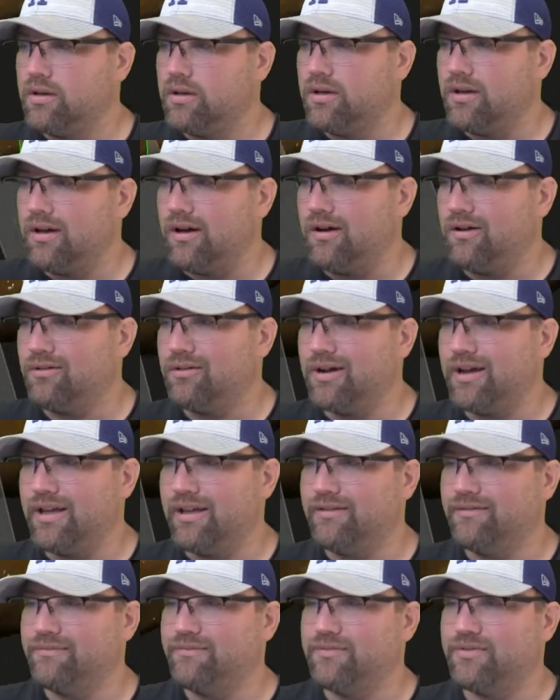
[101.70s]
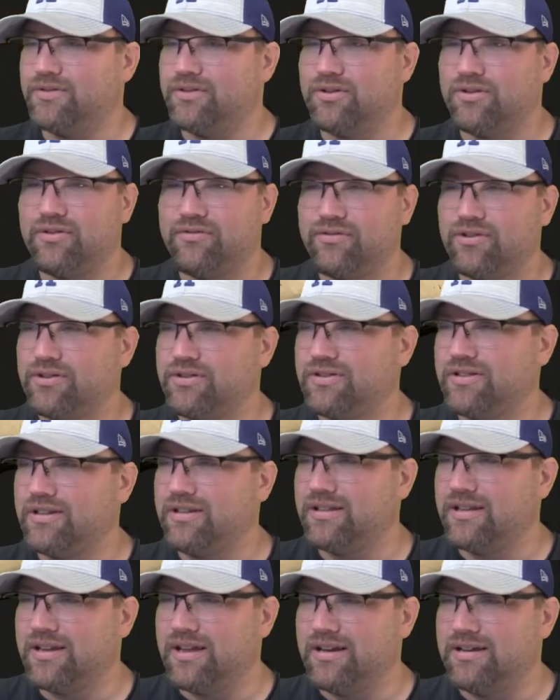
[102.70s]
All right, so the first thing
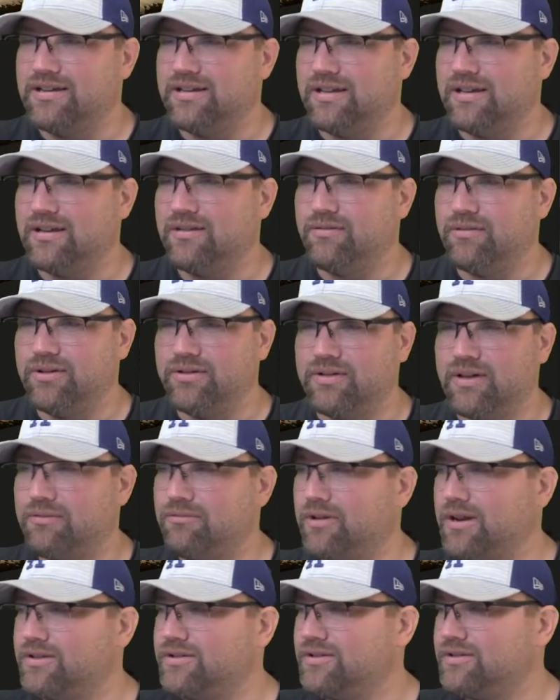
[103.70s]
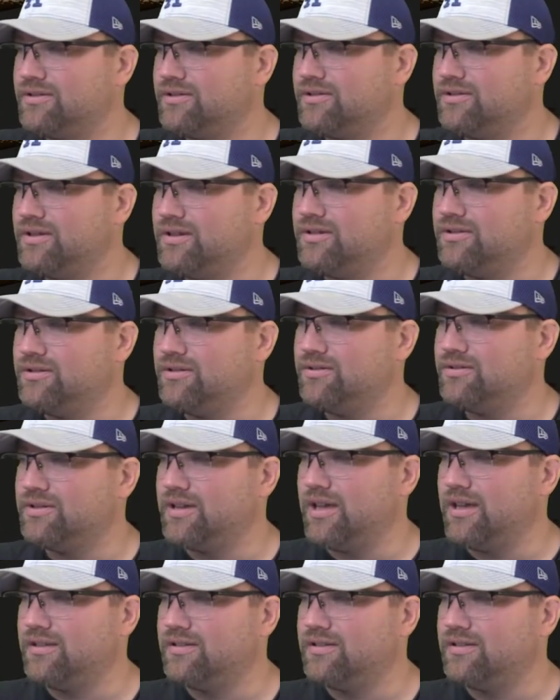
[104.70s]
that I did was I registered these two scans